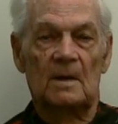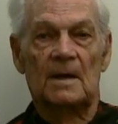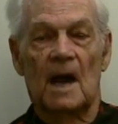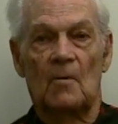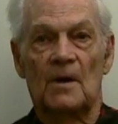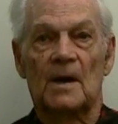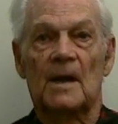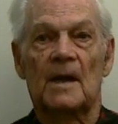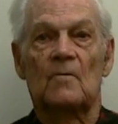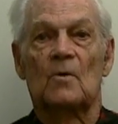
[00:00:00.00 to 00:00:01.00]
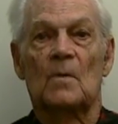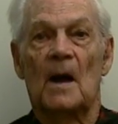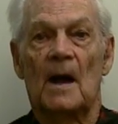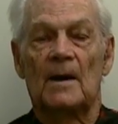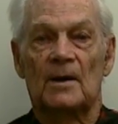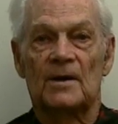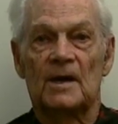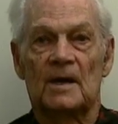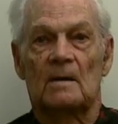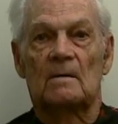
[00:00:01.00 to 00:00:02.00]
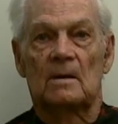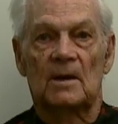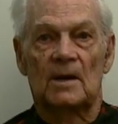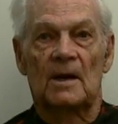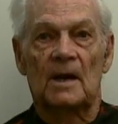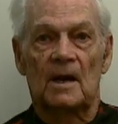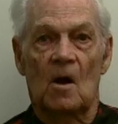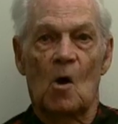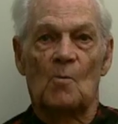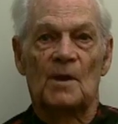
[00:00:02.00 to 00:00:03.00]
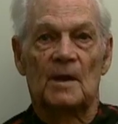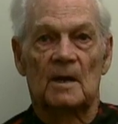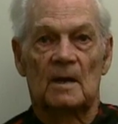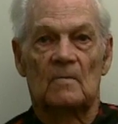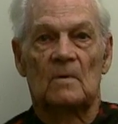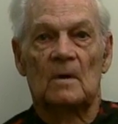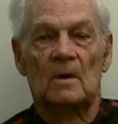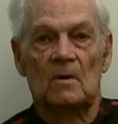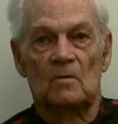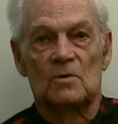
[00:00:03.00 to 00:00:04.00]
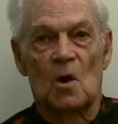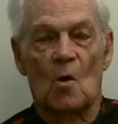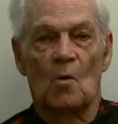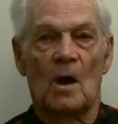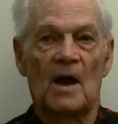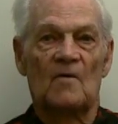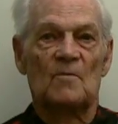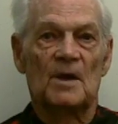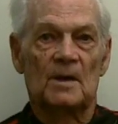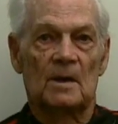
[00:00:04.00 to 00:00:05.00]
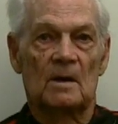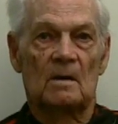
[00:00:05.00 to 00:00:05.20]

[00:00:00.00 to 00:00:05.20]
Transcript: and I went ahead with mine and did it, and then he called me in and was going to have me